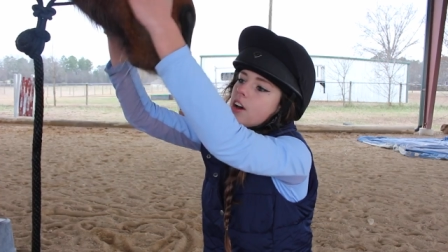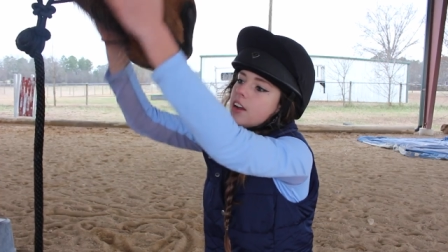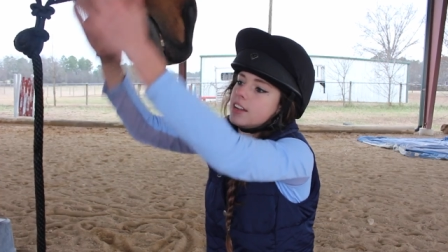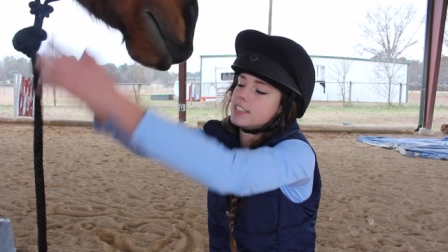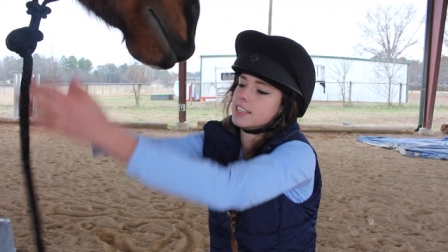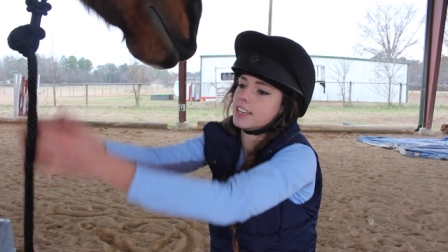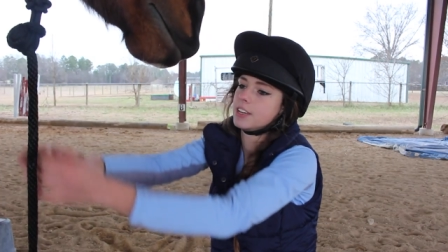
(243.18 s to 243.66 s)

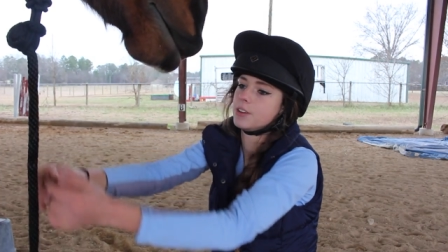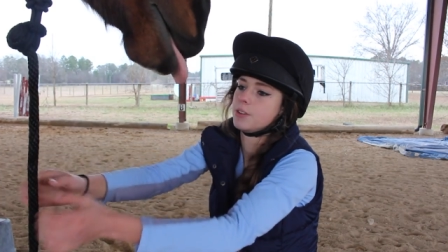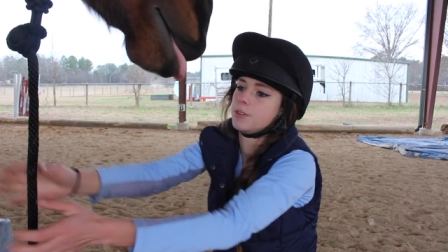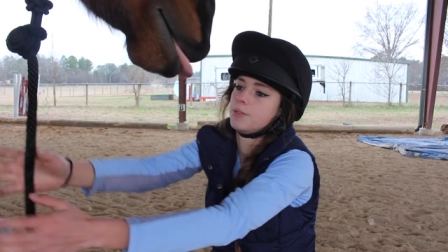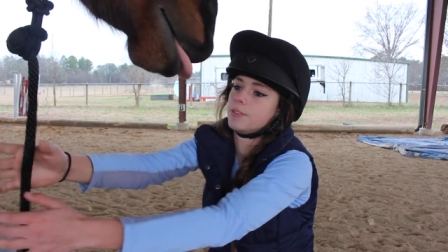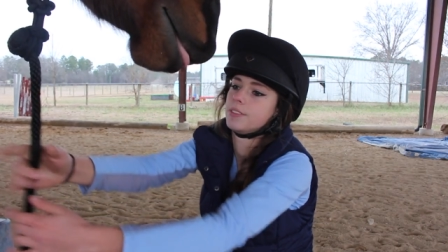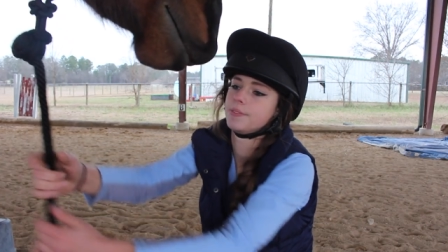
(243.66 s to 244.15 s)
Honestly,
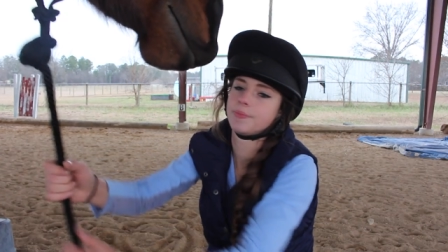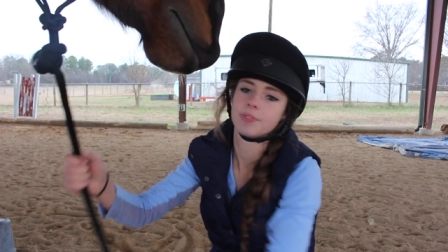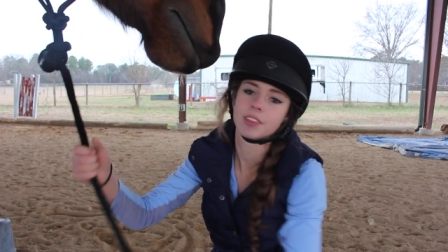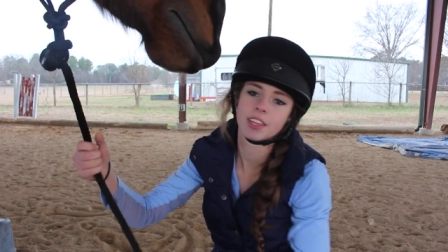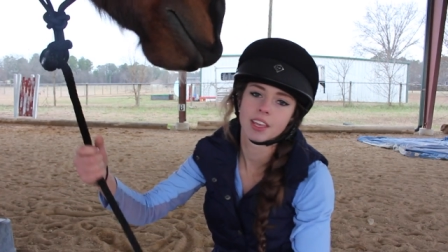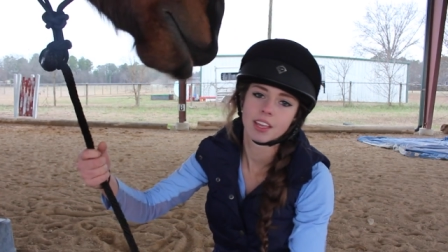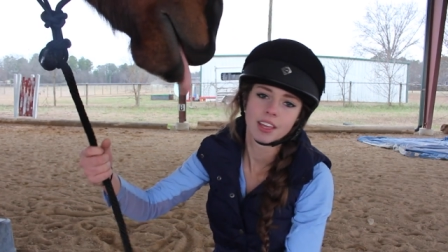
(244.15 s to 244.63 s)
who
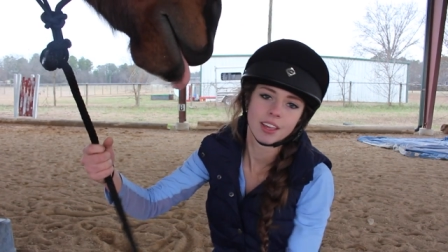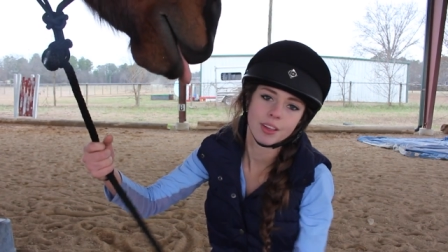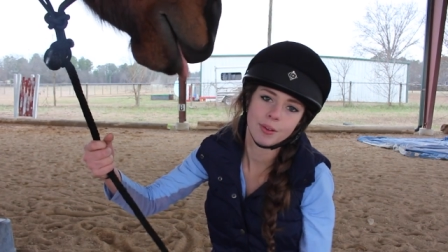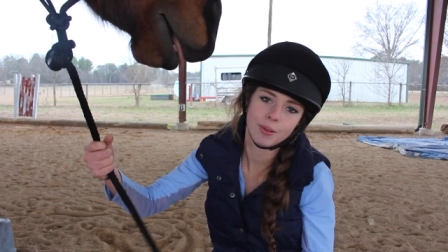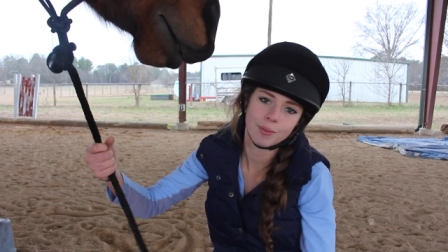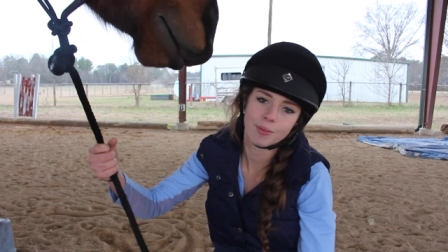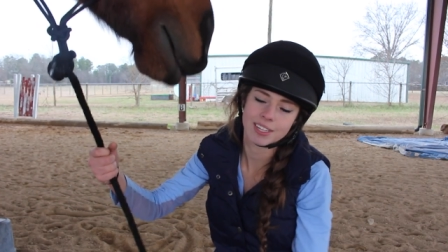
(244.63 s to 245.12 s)

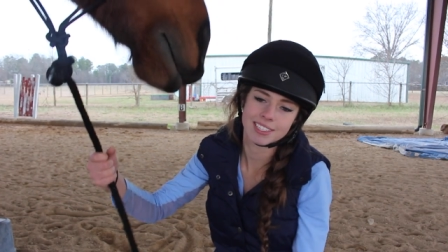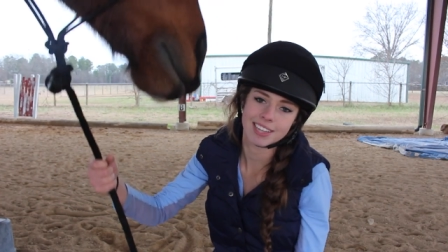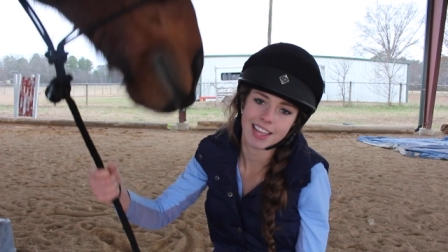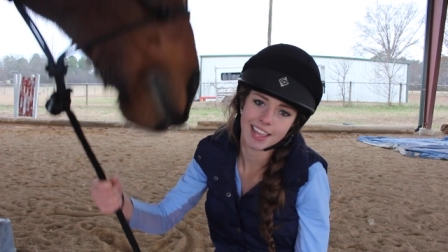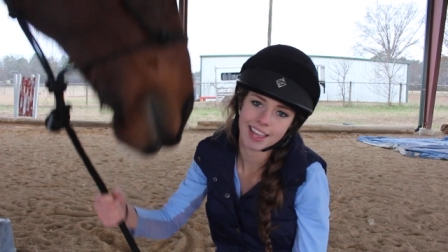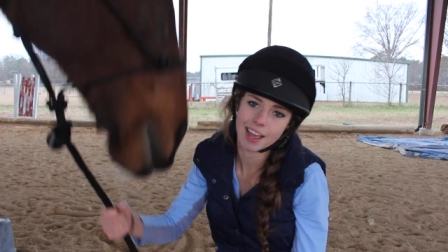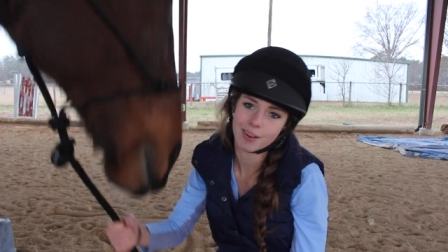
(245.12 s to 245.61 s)
who wants
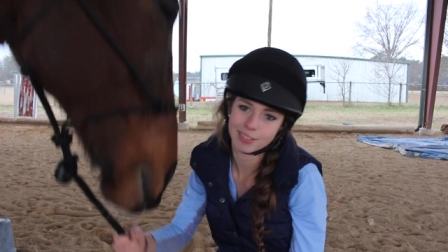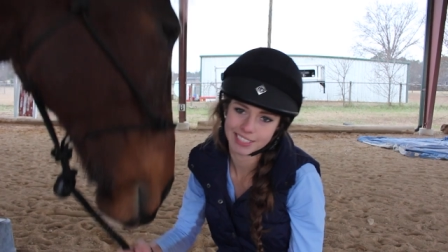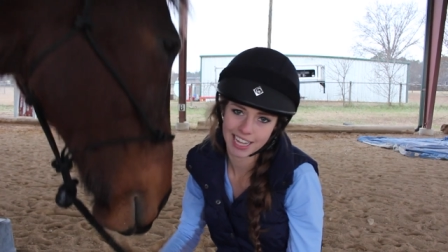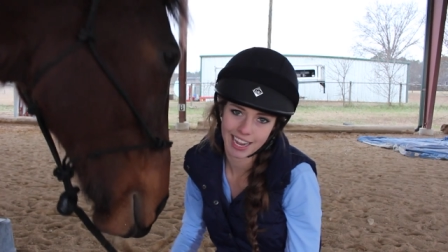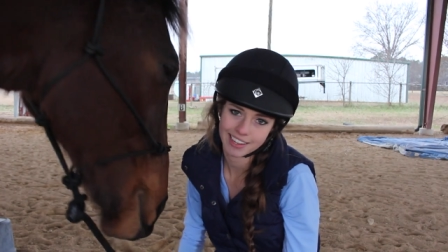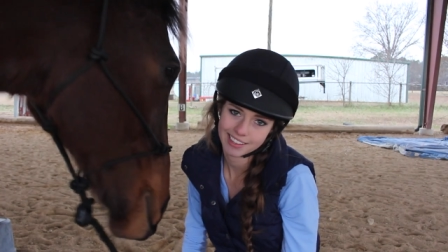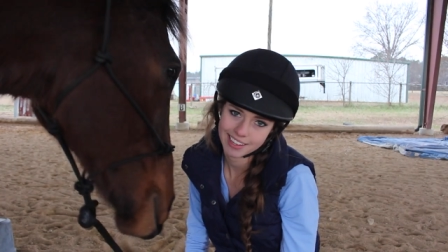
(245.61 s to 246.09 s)
to hang out with
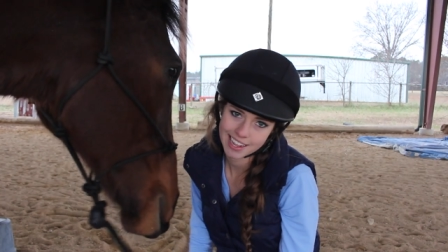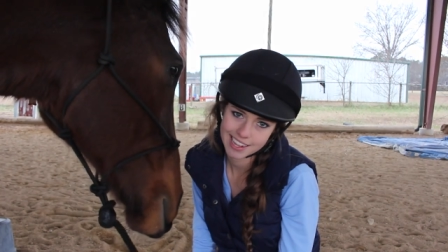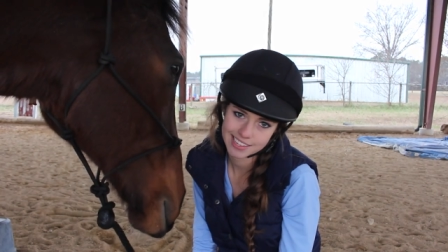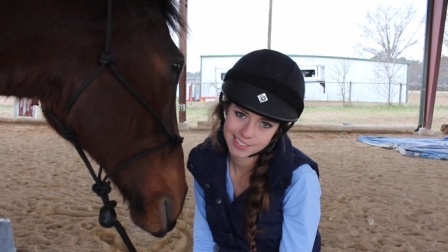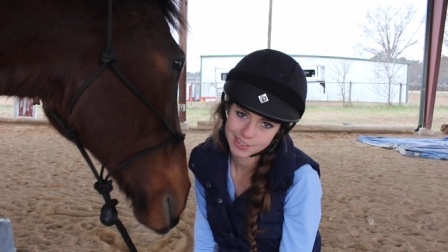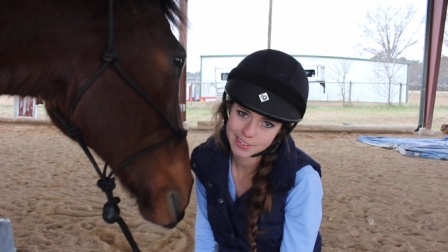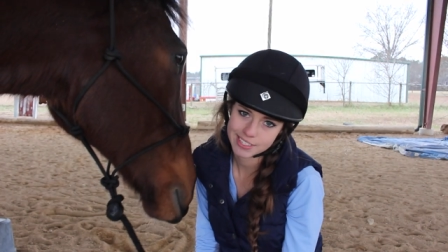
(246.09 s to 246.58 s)
that? The
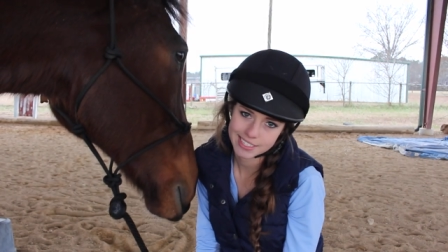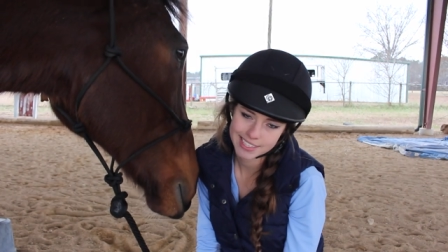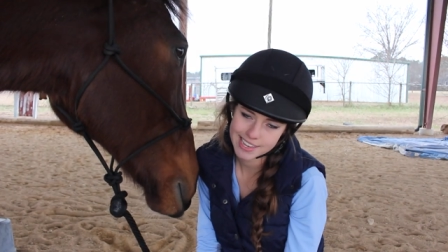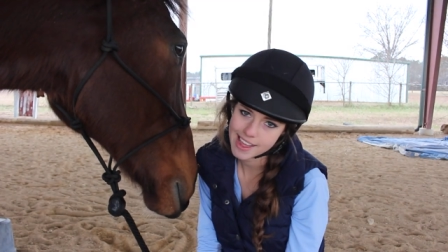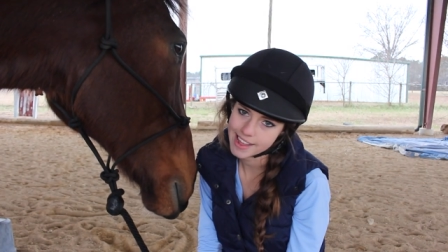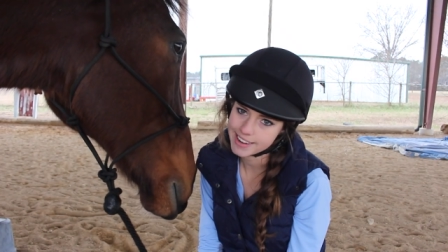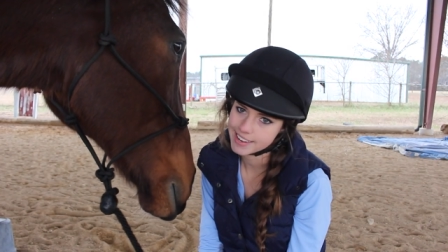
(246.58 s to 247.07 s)
answer is
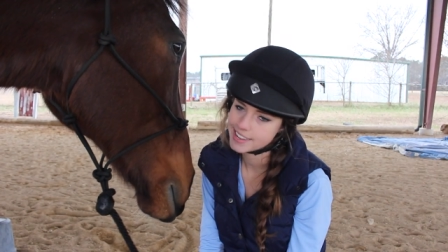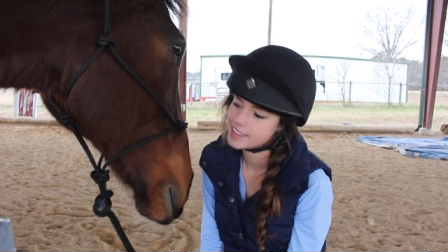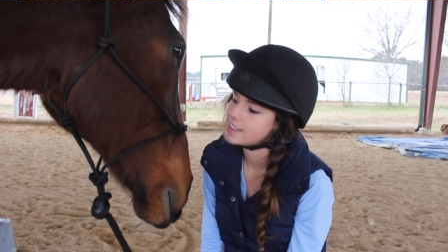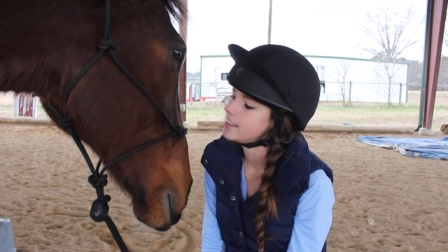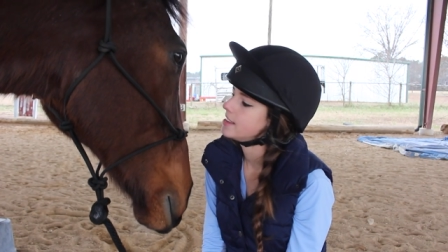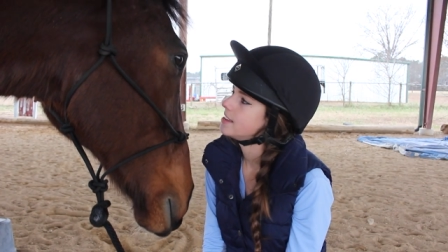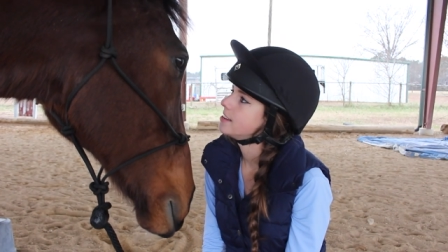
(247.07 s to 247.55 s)
none.
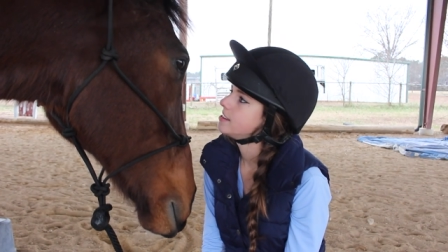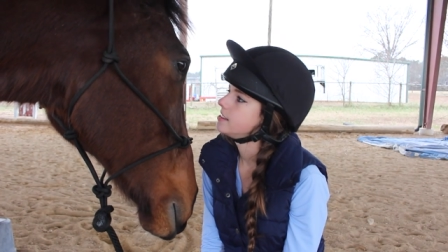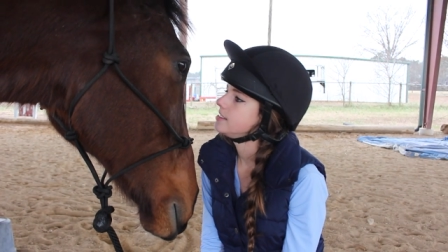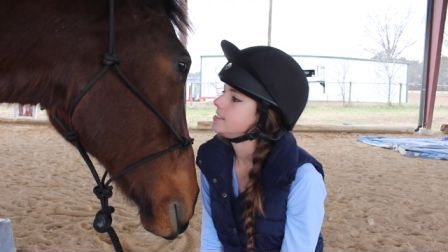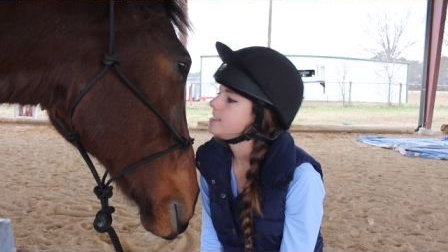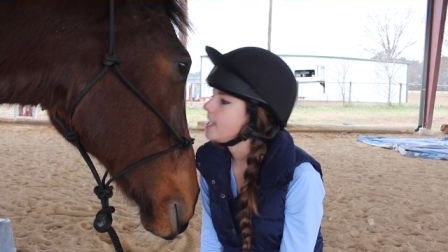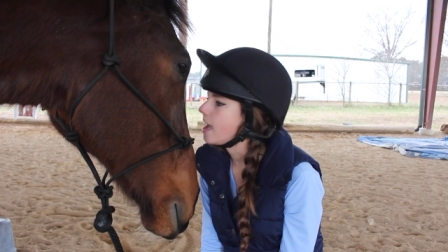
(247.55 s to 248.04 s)

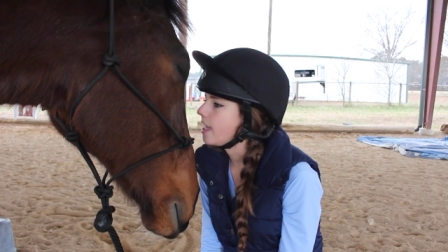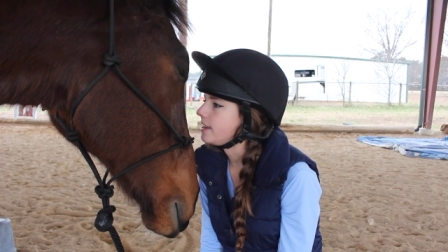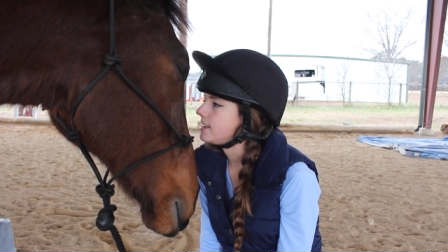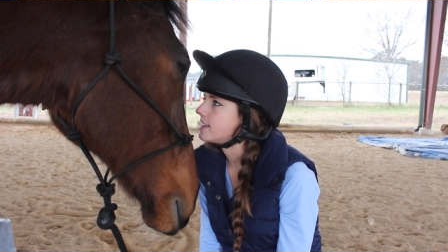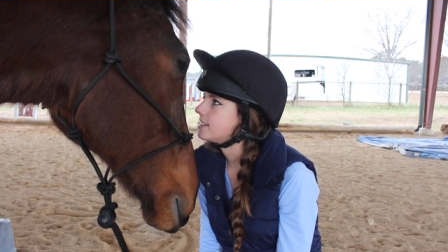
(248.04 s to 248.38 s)
None.